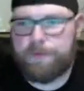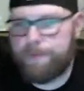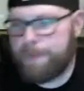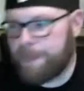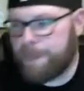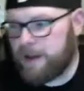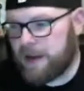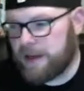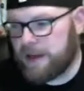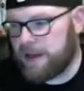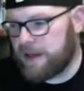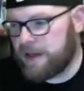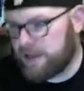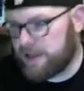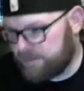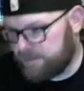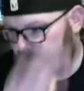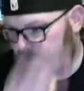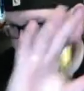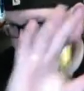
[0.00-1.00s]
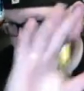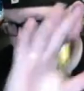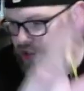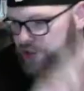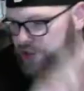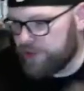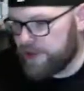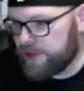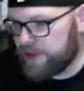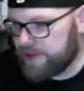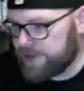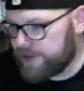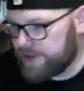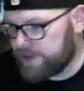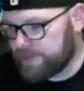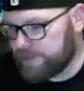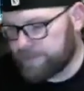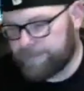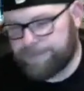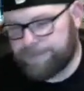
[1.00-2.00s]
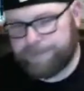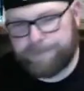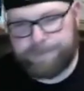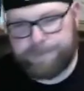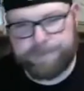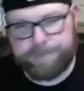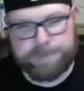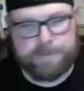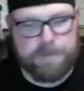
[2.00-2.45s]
I enjoy. Like I said, I'm here.